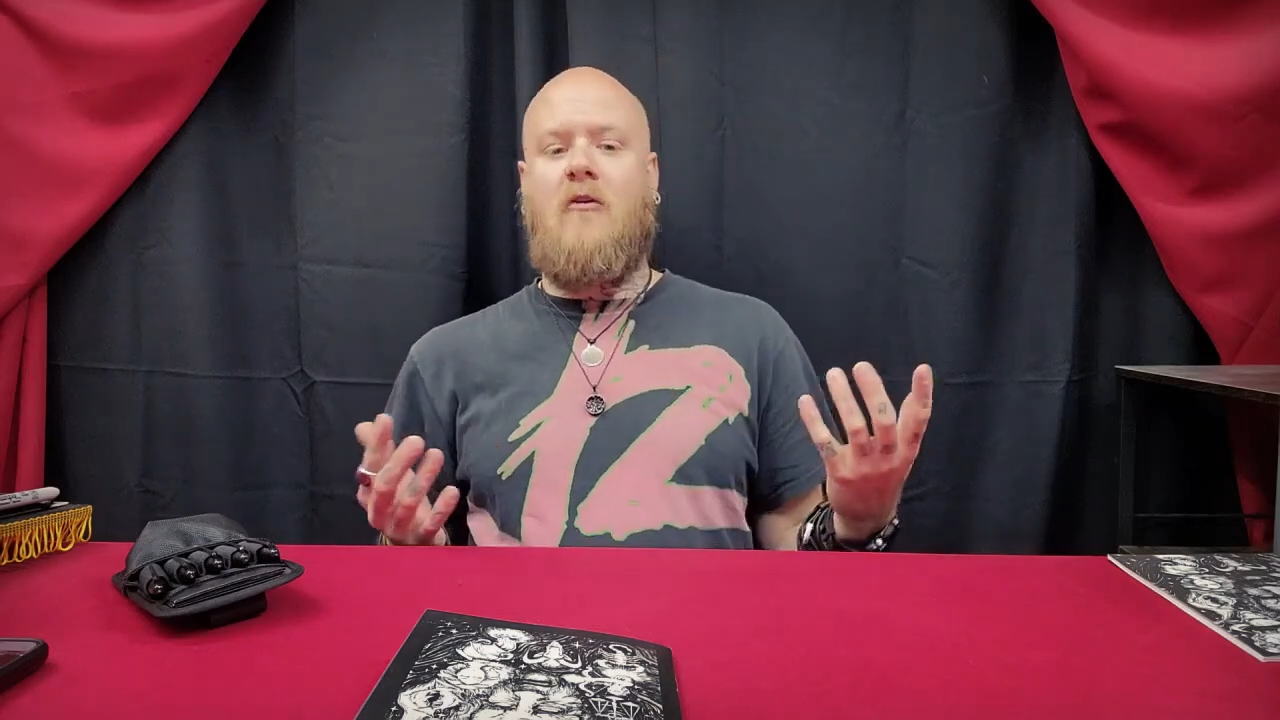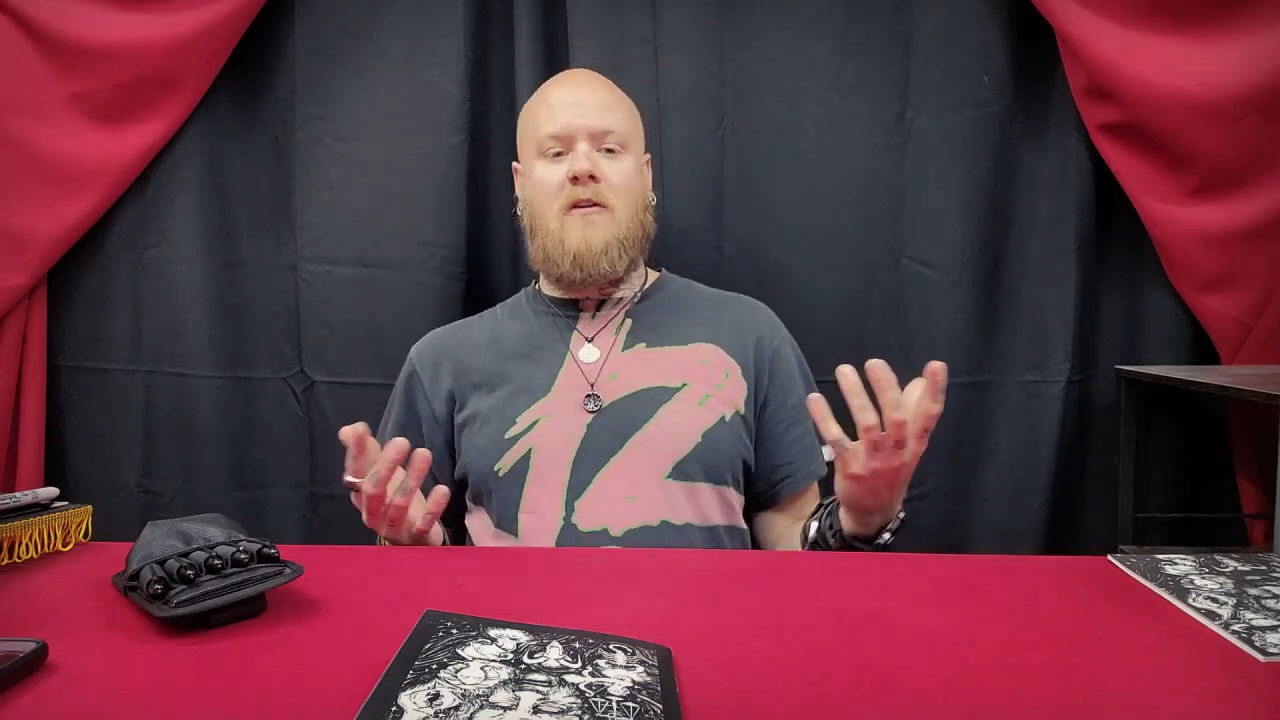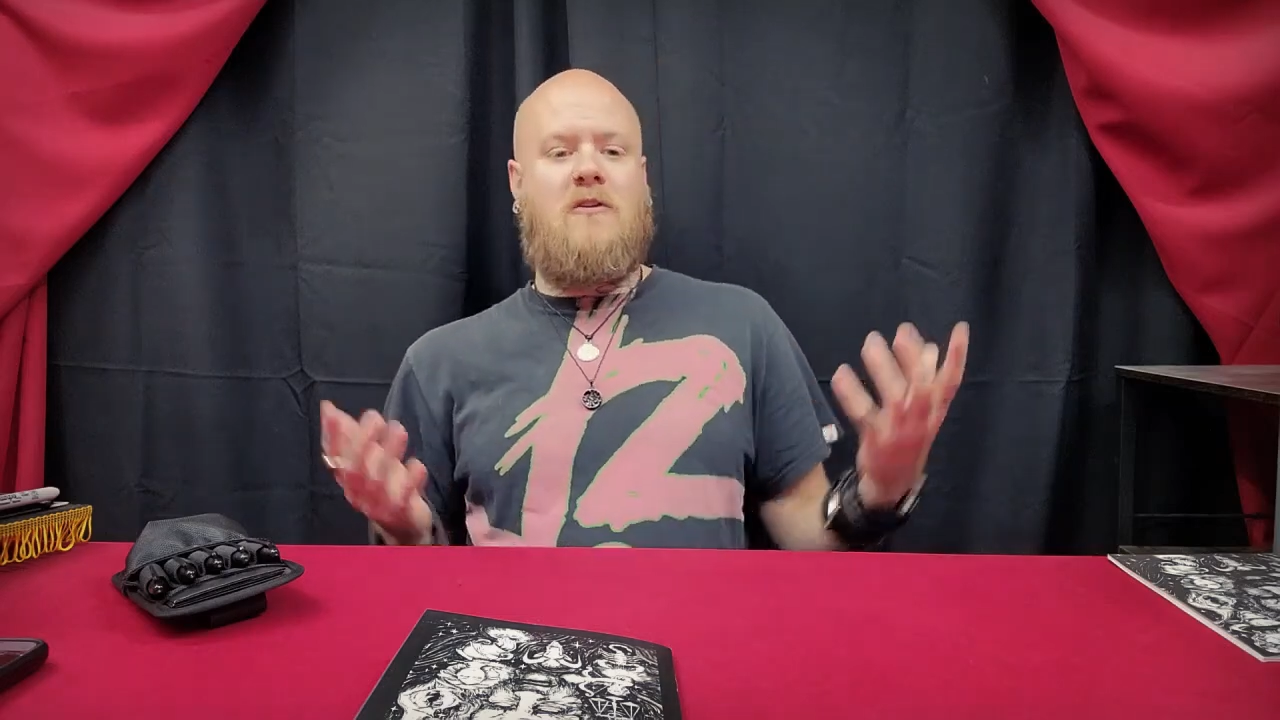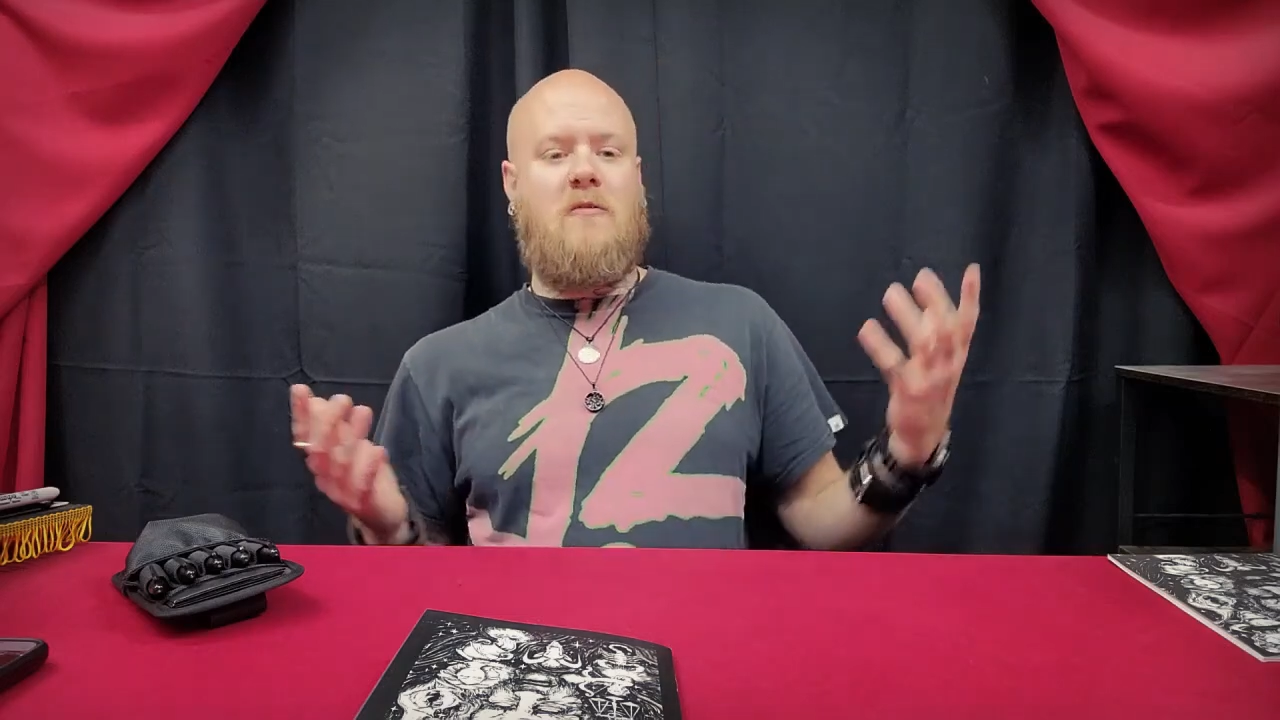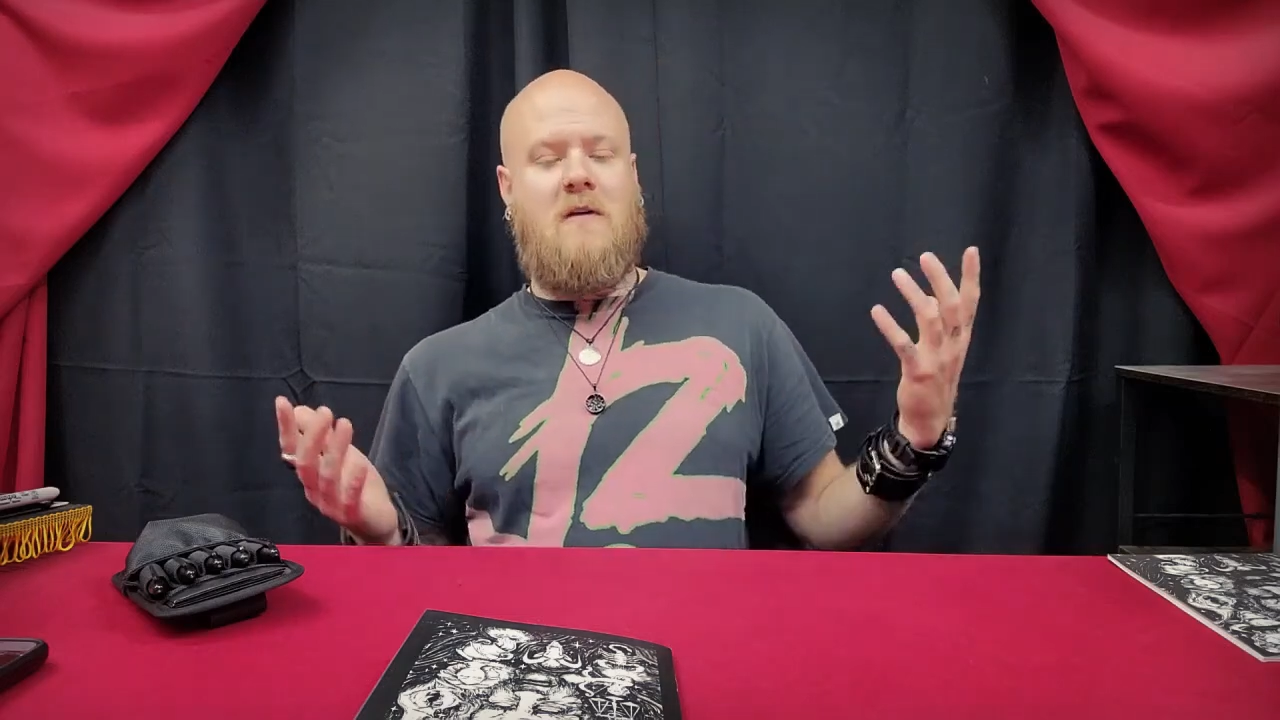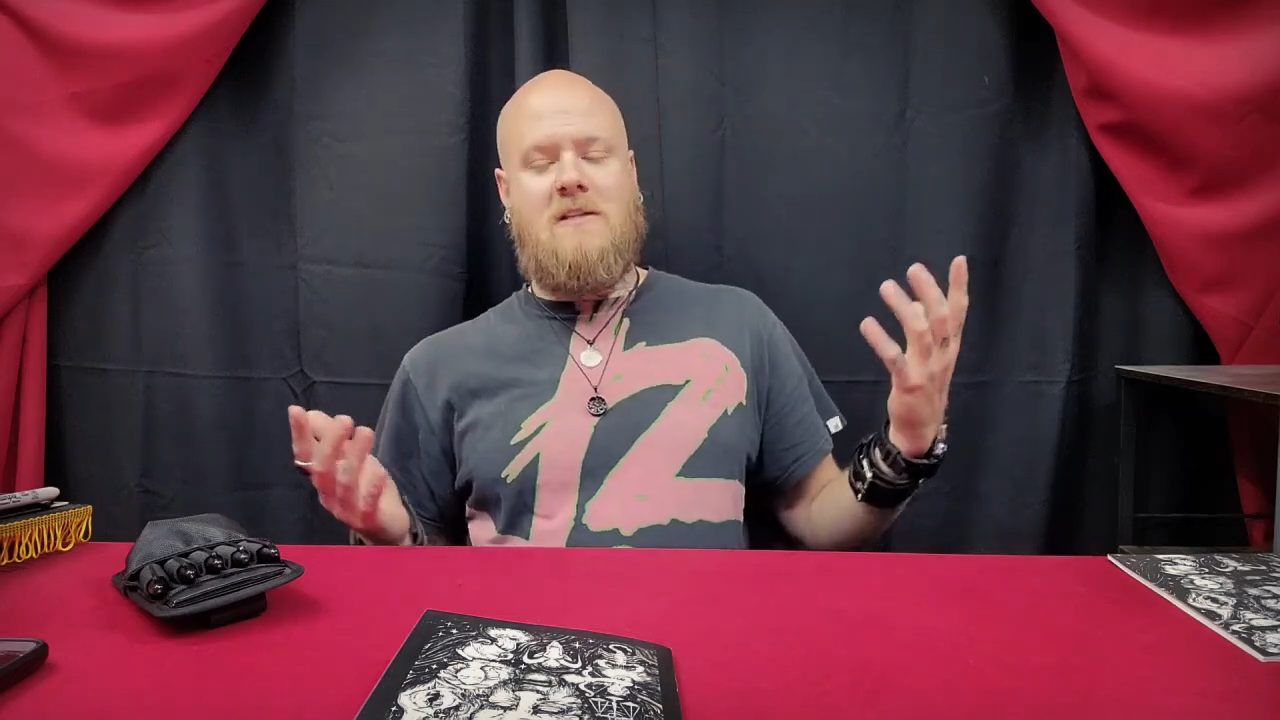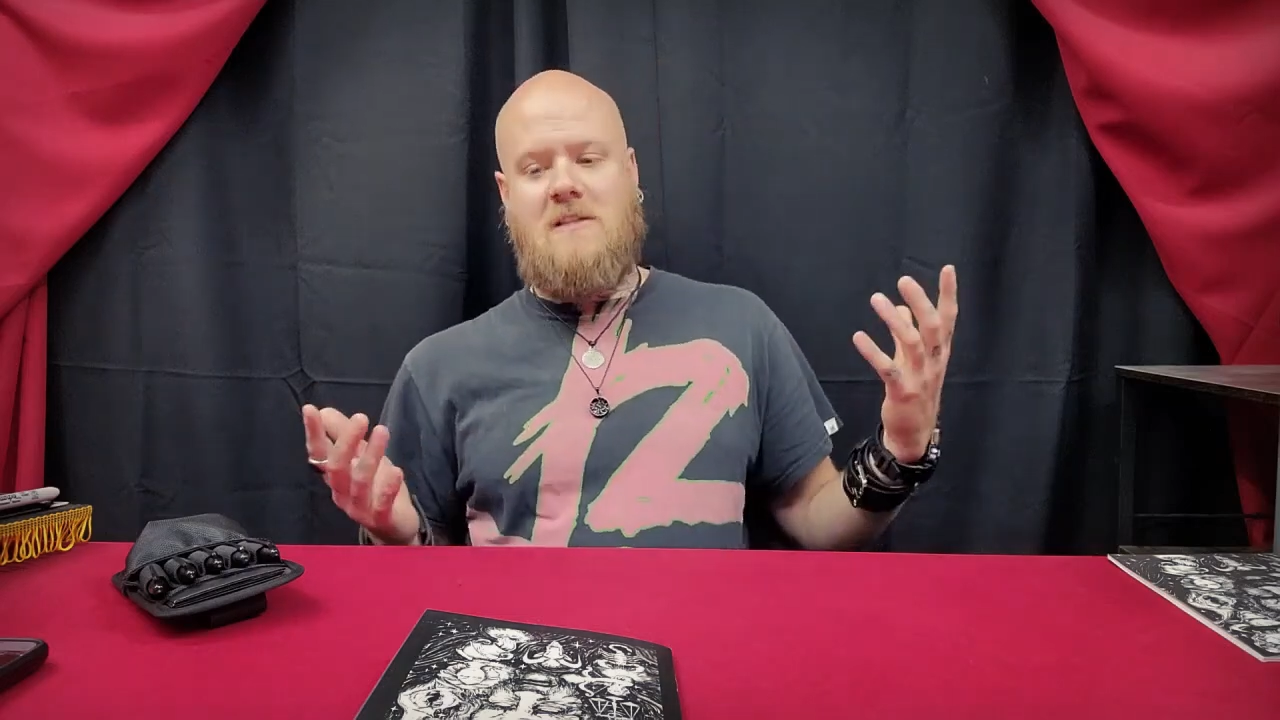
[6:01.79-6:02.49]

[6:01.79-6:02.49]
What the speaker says: go into too much